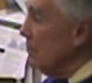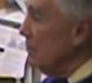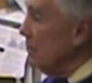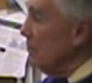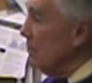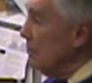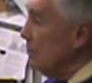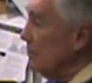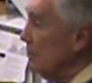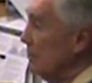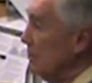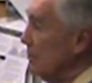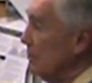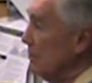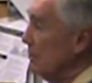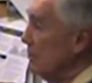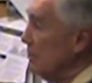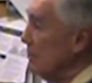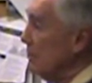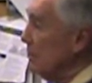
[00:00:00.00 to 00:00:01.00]

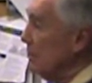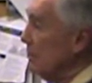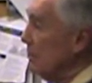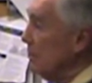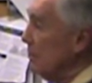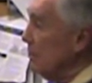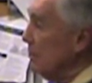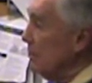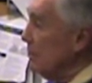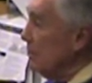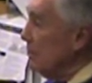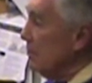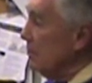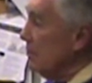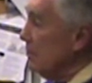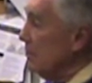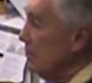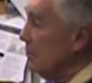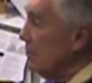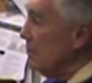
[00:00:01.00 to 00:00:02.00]

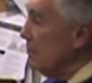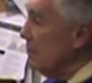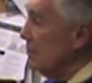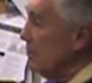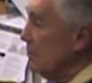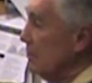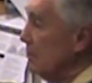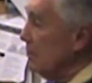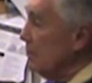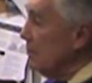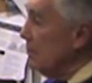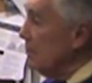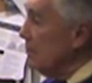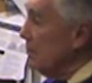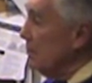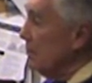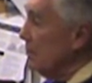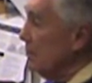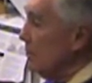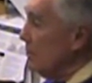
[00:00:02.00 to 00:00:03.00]

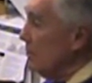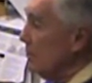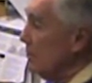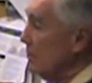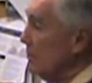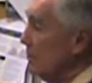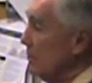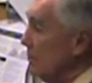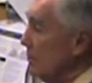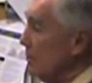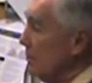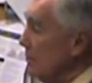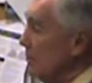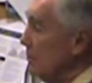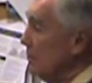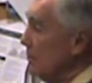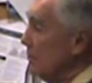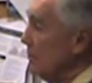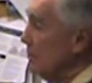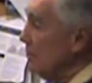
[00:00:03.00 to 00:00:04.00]

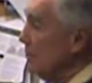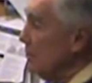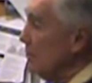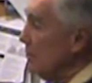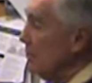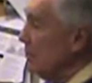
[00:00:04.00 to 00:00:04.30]
[no speech]